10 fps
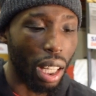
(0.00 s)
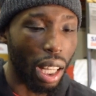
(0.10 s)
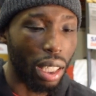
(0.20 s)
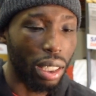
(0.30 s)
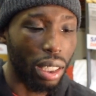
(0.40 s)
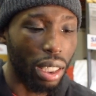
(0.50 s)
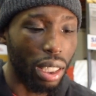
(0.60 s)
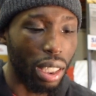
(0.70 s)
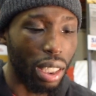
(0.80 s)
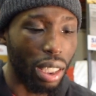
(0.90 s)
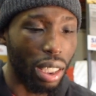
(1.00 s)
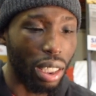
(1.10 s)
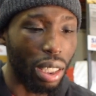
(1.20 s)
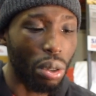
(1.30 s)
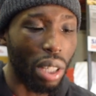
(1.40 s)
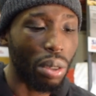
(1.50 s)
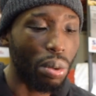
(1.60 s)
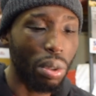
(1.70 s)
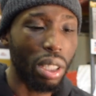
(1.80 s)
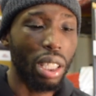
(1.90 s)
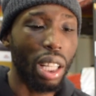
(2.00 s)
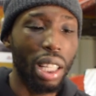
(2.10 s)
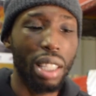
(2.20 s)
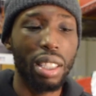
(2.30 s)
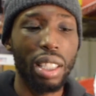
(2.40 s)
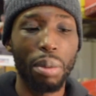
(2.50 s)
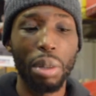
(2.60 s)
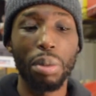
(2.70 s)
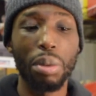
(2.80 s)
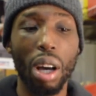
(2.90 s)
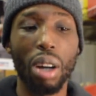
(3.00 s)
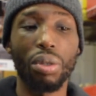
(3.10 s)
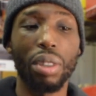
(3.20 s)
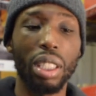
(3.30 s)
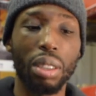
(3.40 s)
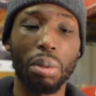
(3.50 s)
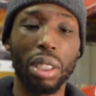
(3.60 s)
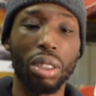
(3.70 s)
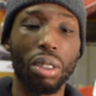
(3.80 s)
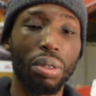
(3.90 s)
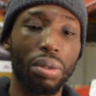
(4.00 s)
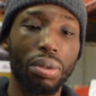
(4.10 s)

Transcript: And that was a lesson that made me upgrade myself